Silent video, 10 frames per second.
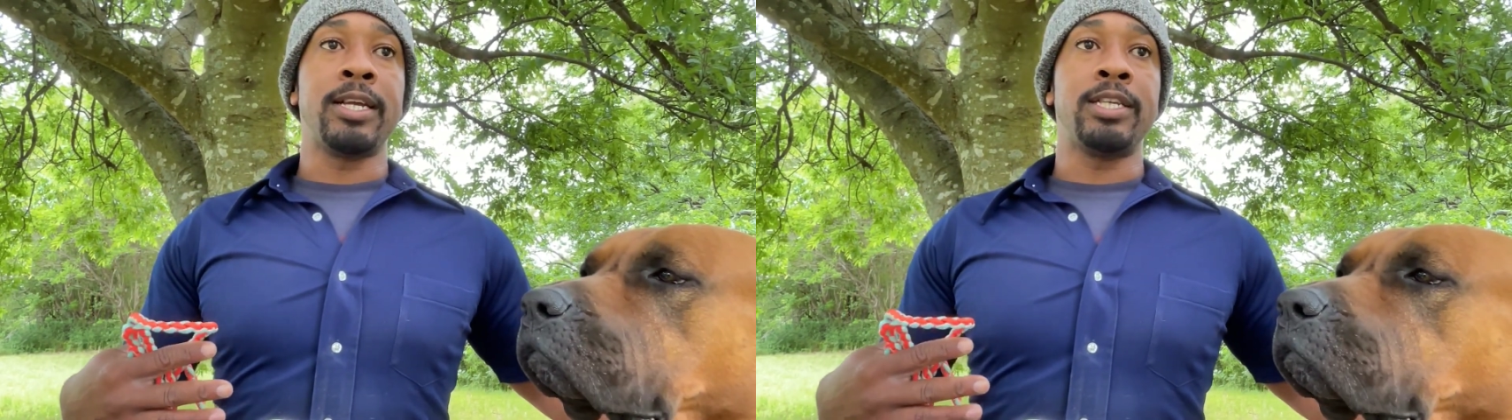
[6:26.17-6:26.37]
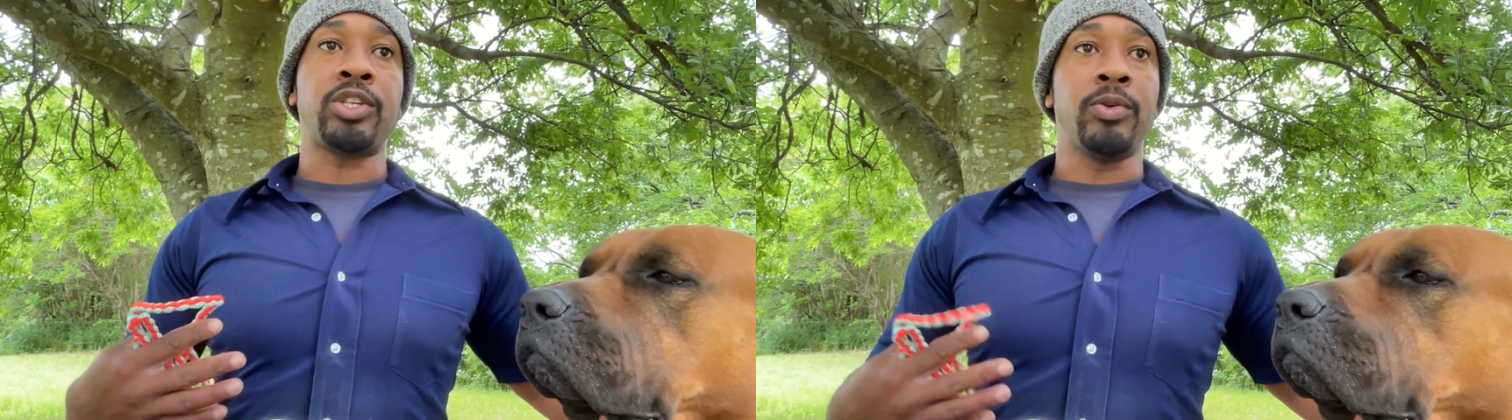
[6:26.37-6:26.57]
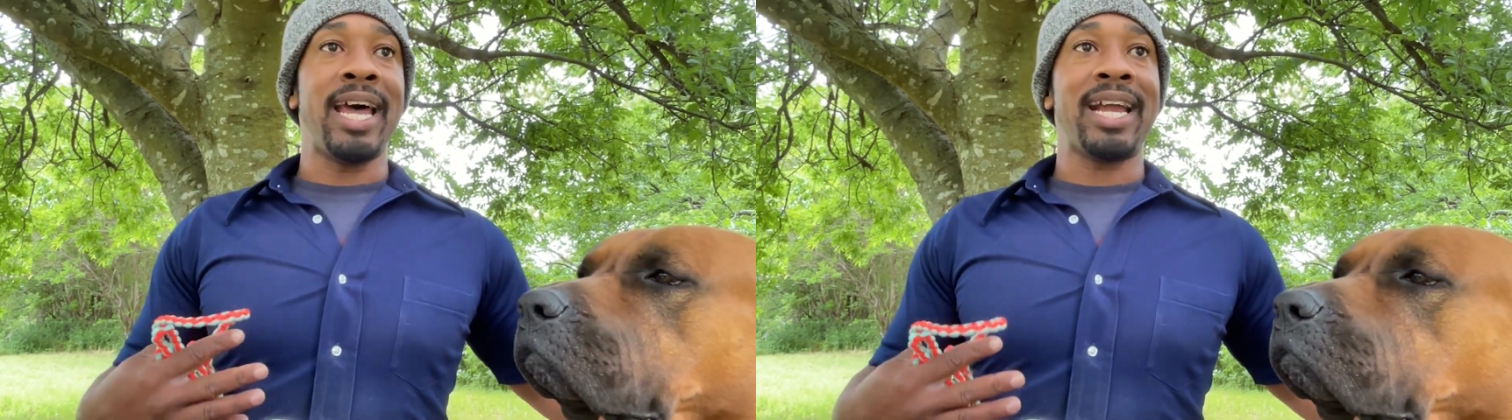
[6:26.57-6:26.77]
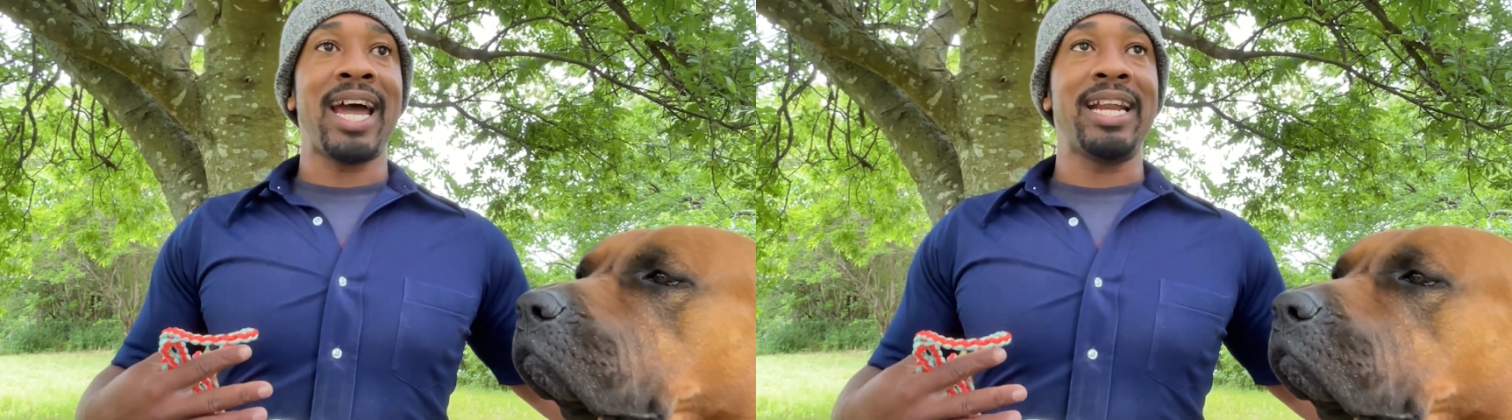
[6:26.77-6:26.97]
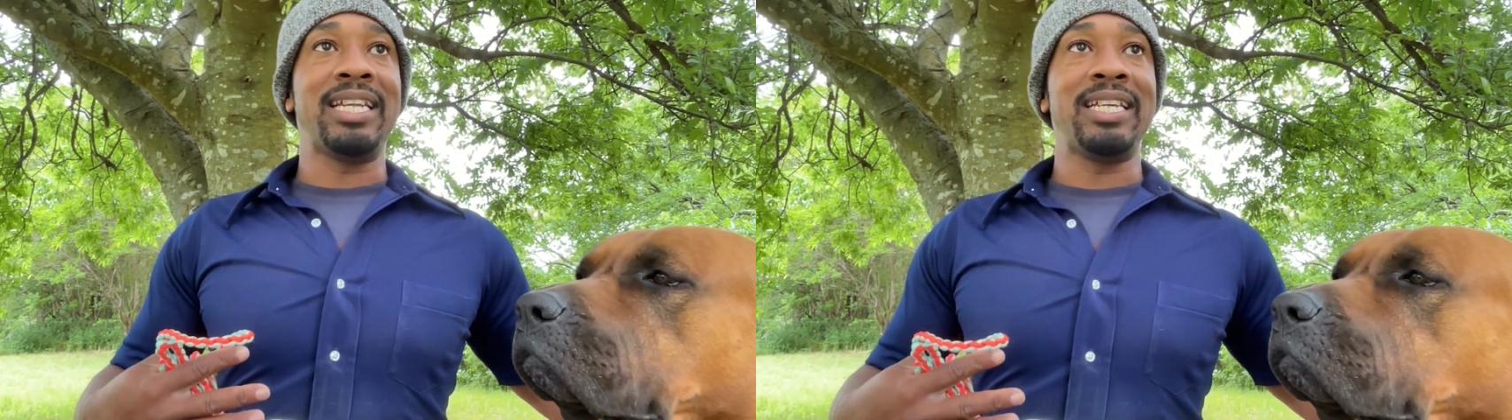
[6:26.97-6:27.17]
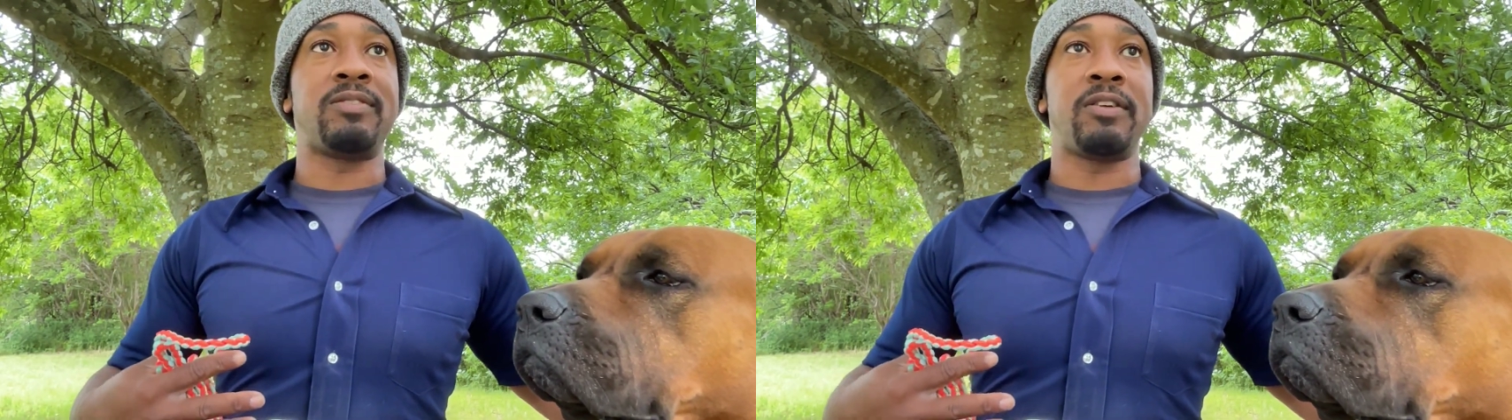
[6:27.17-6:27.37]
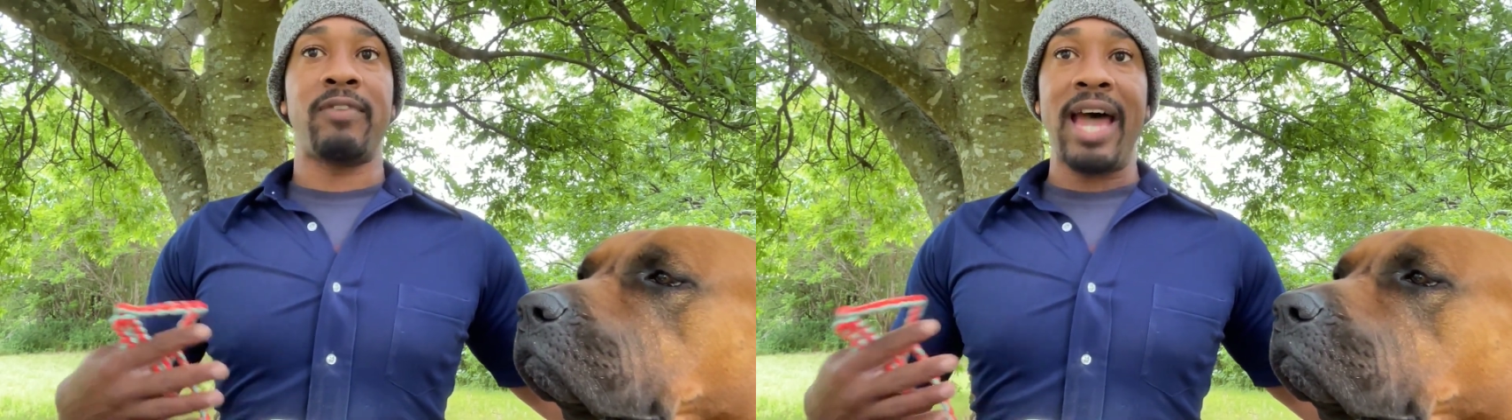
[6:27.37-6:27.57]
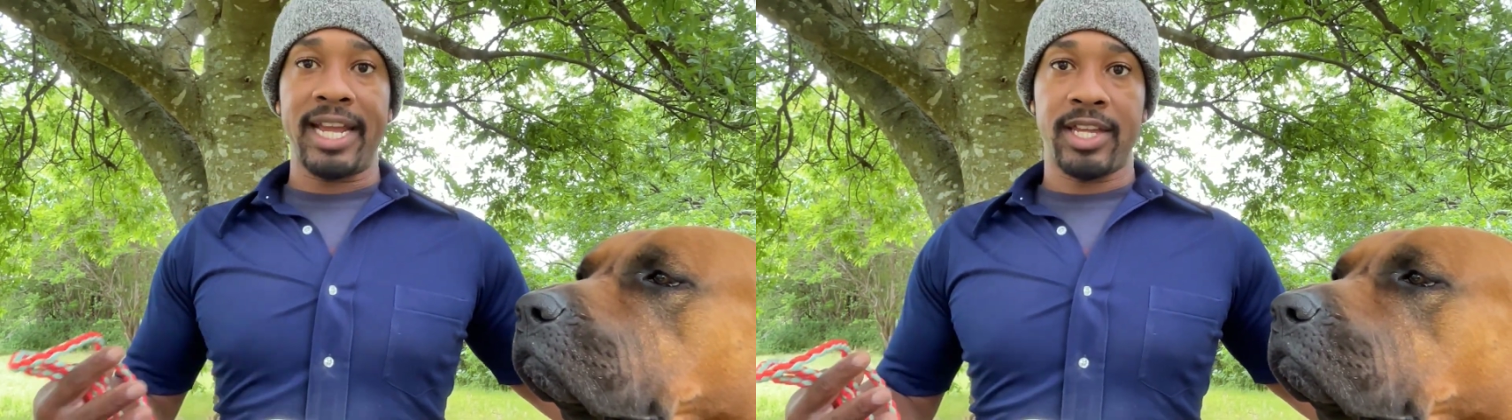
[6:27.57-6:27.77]
so that kind of leaves a
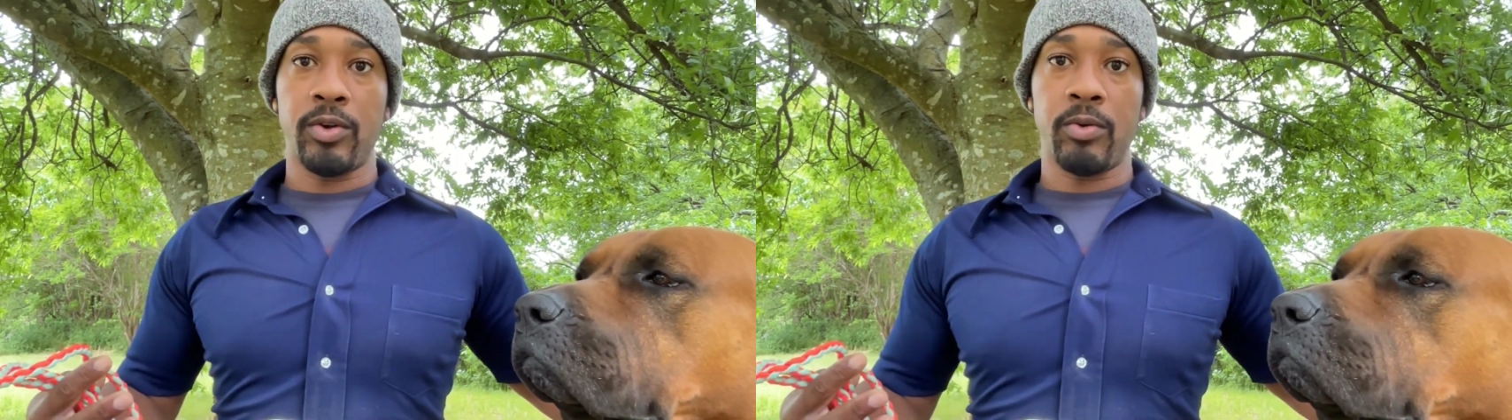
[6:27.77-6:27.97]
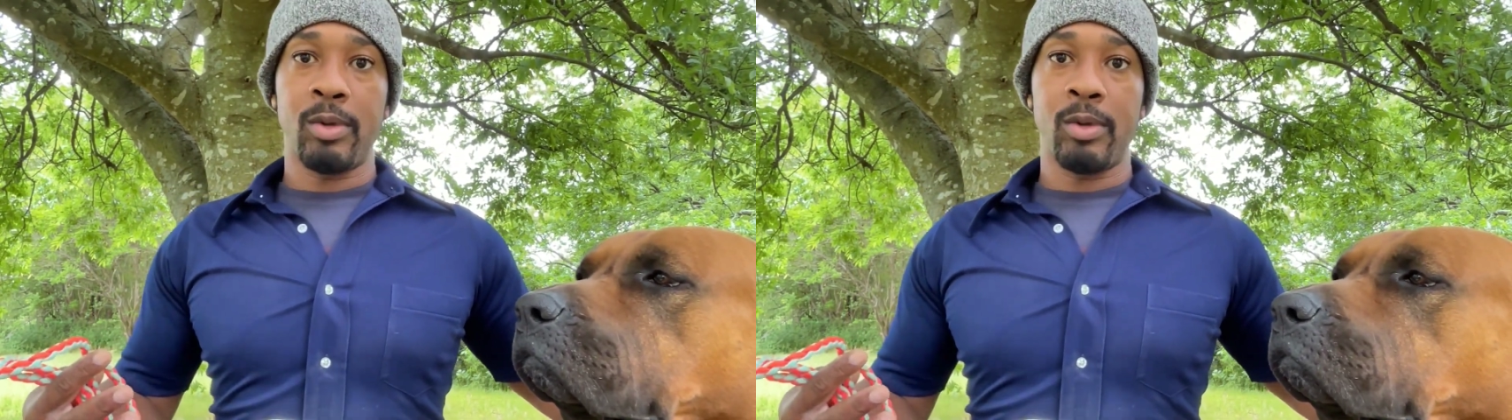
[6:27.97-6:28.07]
vacuum.